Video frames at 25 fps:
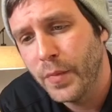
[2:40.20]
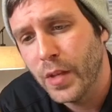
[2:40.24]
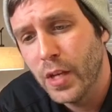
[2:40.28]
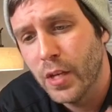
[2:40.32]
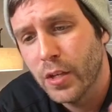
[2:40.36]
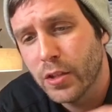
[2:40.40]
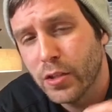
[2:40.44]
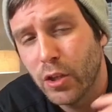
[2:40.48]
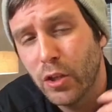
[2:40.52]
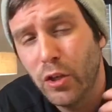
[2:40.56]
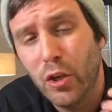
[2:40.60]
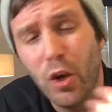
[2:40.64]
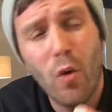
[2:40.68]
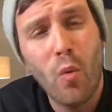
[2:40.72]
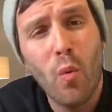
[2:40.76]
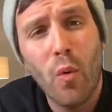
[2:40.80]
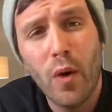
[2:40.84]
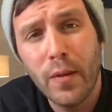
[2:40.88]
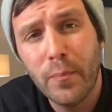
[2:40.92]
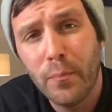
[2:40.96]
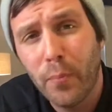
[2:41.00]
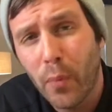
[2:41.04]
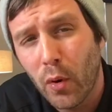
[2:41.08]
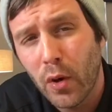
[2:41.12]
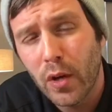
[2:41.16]
So you don't
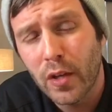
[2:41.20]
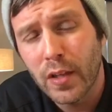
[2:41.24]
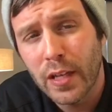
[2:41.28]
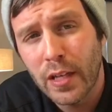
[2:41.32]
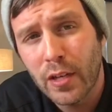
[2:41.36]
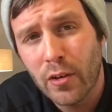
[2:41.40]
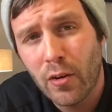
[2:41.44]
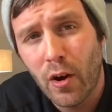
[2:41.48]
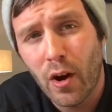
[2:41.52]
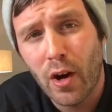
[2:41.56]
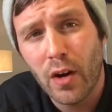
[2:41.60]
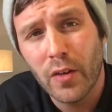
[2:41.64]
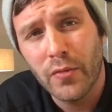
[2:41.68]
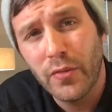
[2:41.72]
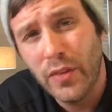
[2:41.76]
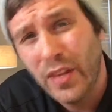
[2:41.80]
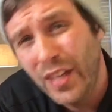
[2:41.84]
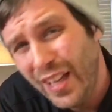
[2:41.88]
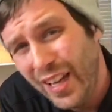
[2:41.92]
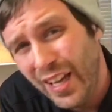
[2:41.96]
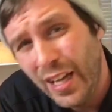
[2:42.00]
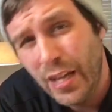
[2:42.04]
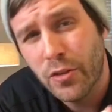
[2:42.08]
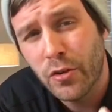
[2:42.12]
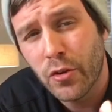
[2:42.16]
want boiling
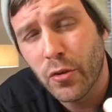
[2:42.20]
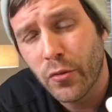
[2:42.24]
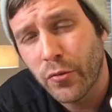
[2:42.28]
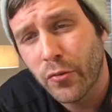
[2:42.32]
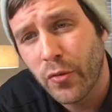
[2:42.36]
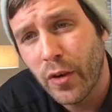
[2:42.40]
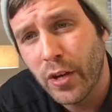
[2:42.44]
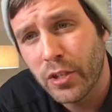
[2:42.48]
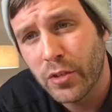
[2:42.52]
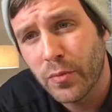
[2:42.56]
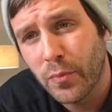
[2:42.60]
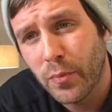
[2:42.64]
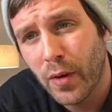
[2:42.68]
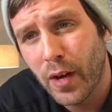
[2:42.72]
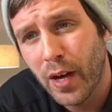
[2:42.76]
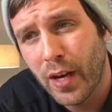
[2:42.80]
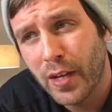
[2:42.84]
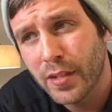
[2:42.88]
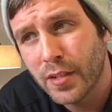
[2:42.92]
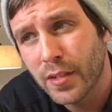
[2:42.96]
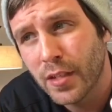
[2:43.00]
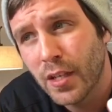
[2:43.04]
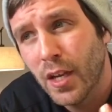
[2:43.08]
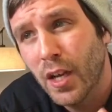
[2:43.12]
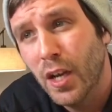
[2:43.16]
coffee in your French
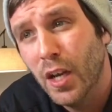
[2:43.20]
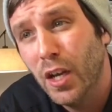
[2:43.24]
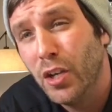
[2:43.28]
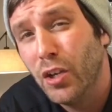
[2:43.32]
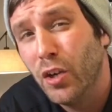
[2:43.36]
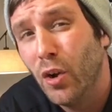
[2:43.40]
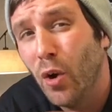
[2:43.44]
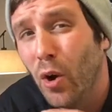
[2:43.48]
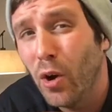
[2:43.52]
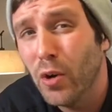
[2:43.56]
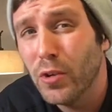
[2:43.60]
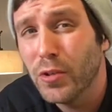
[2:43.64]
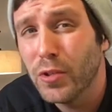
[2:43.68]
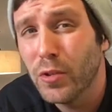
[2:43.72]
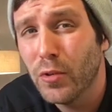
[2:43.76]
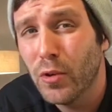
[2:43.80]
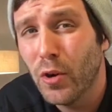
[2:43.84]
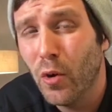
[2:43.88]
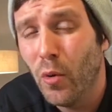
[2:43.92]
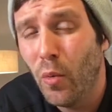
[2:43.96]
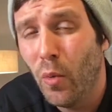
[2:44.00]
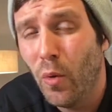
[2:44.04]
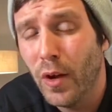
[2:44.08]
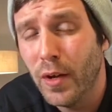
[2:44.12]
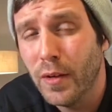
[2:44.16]
press. You also
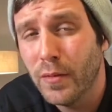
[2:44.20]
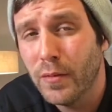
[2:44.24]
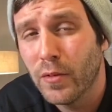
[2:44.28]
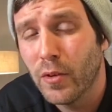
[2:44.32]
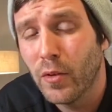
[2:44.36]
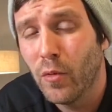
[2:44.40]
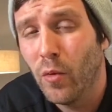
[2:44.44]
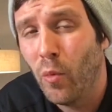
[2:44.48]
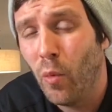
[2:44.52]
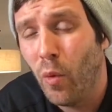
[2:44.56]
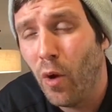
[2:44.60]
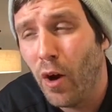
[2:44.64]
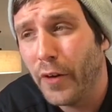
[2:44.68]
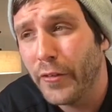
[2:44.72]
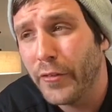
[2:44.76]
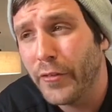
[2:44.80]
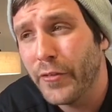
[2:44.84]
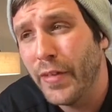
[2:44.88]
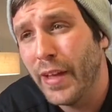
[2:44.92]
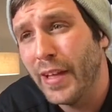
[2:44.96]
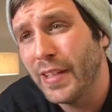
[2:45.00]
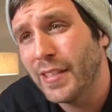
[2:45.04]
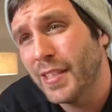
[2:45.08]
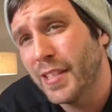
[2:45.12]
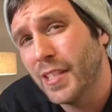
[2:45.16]
don't want water
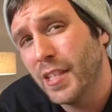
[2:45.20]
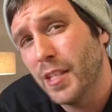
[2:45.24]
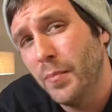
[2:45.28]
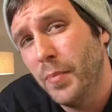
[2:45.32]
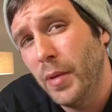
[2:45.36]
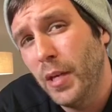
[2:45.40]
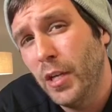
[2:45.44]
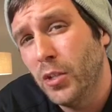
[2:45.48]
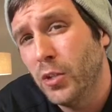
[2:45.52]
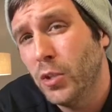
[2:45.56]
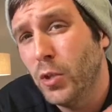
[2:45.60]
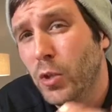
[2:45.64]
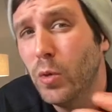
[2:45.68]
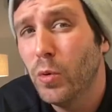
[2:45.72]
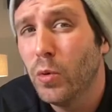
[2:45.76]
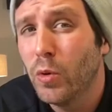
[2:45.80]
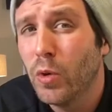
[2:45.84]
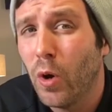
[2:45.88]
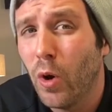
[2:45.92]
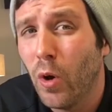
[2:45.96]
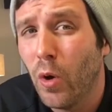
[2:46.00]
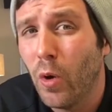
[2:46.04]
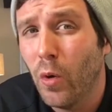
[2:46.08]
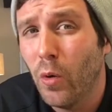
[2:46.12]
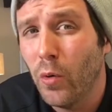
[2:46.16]
that's going to be too
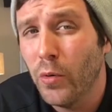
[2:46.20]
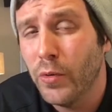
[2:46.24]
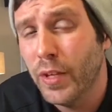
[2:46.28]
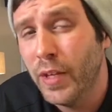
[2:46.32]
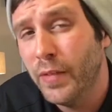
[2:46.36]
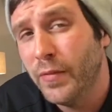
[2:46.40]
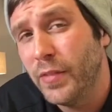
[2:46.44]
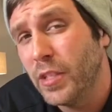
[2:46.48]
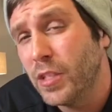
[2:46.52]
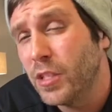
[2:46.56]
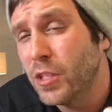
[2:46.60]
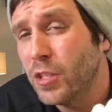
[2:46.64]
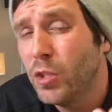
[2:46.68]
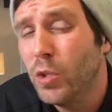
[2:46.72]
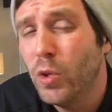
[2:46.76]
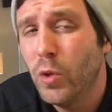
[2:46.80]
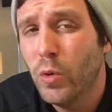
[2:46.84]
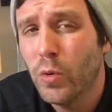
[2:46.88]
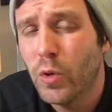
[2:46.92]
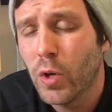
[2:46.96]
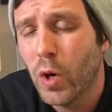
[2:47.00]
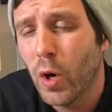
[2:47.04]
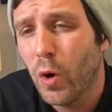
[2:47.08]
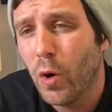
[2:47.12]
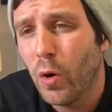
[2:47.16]
cold. If it's
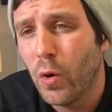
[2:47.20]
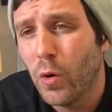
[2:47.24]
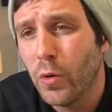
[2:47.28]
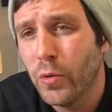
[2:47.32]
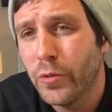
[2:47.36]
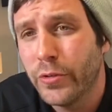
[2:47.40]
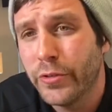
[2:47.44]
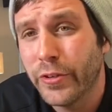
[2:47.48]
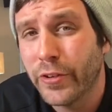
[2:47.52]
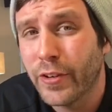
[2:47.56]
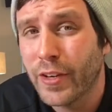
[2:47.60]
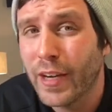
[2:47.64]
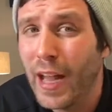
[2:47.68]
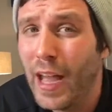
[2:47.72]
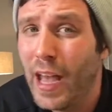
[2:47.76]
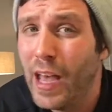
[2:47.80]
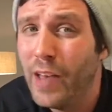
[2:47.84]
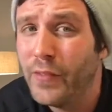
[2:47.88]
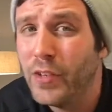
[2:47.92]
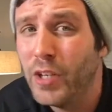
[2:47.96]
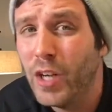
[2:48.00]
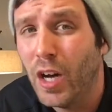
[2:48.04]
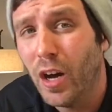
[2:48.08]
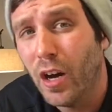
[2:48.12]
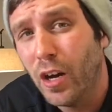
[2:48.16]
too cold, you're going to
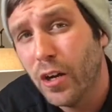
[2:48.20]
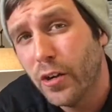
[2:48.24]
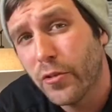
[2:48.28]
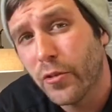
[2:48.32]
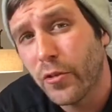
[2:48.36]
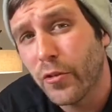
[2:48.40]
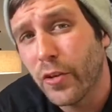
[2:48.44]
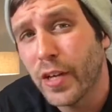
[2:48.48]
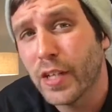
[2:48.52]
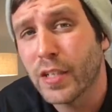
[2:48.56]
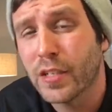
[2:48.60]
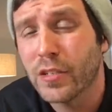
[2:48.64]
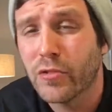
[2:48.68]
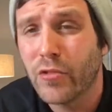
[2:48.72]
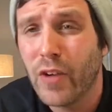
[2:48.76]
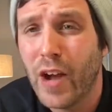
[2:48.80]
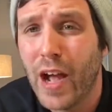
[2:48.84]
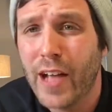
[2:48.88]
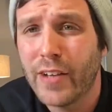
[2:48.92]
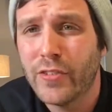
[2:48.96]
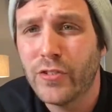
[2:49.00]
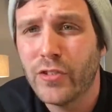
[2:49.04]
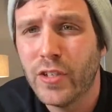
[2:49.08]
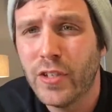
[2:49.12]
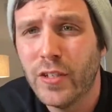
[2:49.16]
have an under
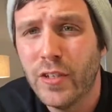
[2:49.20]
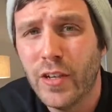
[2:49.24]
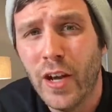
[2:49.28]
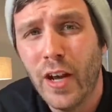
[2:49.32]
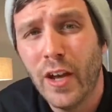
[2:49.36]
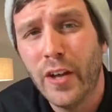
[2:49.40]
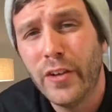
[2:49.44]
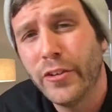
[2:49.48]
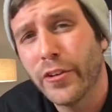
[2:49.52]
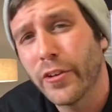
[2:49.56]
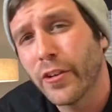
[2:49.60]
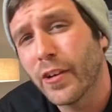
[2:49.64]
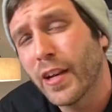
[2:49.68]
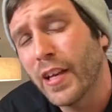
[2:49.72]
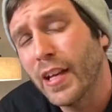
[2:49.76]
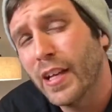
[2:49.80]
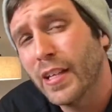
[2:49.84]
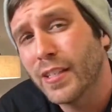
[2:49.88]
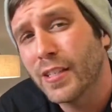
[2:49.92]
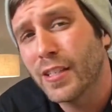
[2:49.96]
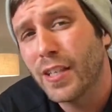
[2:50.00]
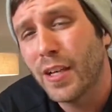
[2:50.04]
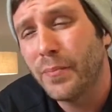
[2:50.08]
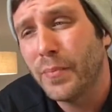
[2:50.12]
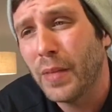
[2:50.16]
extraction. You're going to
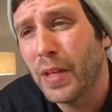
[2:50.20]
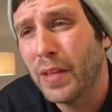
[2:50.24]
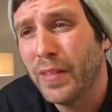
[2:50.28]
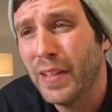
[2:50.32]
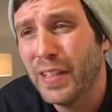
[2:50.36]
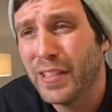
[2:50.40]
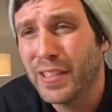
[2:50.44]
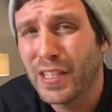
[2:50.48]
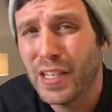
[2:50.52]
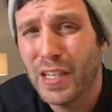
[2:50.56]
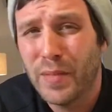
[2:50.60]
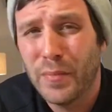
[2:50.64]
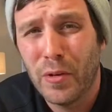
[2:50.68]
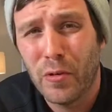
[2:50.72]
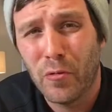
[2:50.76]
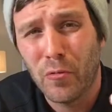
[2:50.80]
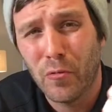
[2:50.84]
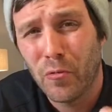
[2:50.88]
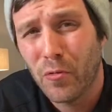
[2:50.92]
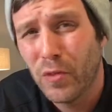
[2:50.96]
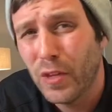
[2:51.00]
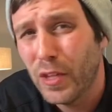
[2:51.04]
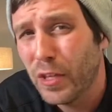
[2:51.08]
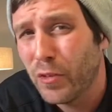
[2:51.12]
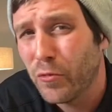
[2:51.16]
get something that's going to be
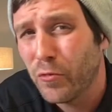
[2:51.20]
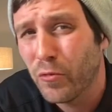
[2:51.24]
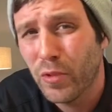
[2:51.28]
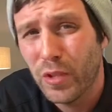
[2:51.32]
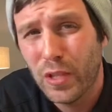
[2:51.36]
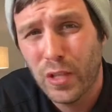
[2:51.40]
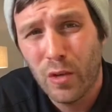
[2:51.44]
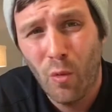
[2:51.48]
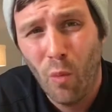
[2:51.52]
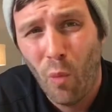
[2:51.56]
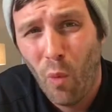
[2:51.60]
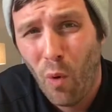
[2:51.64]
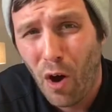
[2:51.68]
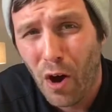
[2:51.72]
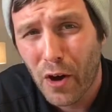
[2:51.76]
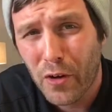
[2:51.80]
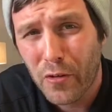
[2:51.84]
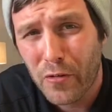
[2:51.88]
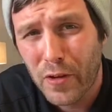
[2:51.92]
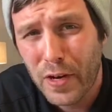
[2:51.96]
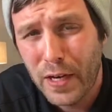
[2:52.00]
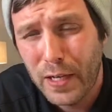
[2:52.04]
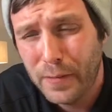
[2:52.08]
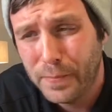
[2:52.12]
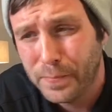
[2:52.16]
really, really
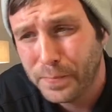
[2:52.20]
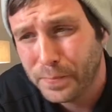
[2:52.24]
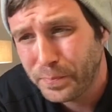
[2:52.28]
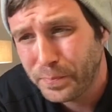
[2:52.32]
watery,